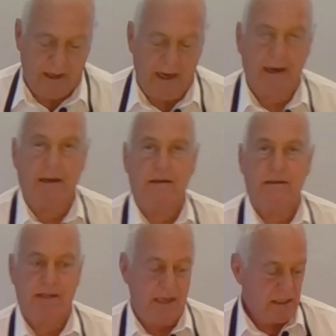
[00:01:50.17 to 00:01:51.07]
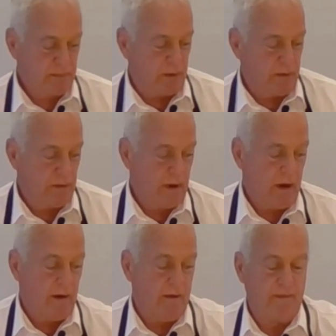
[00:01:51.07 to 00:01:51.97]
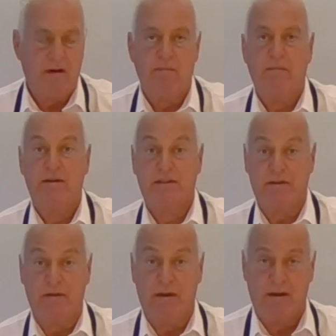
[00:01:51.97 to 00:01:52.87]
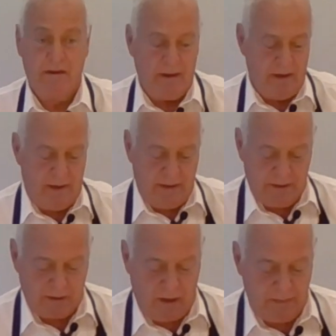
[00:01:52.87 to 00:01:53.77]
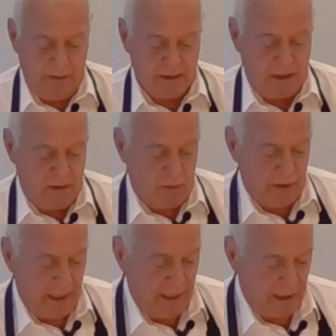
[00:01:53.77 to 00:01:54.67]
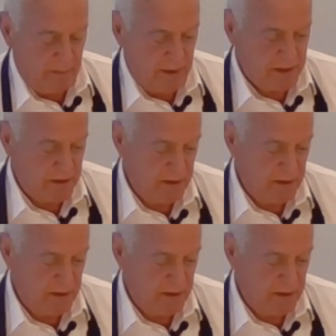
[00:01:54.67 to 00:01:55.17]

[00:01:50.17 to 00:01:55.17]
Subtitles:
a teaspoon of mustard. So I'm using organic mustard